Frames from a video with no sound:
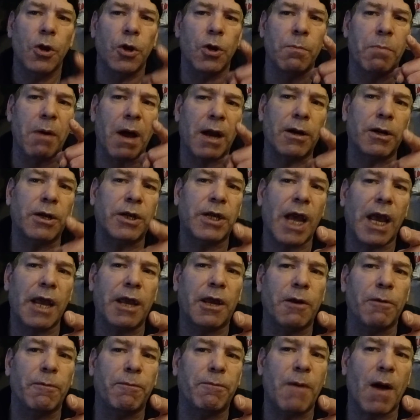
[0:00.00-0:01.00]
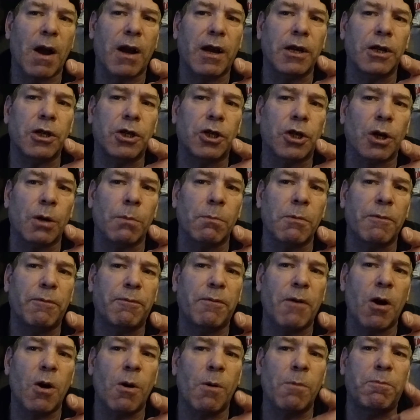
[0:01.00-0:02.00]
You better take your fucking
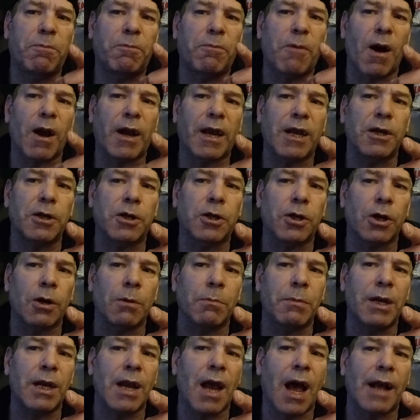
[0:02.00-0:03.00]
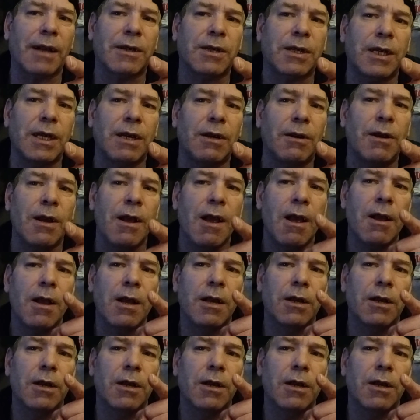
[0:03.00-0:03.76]
germaphobe, fucking German Nazi,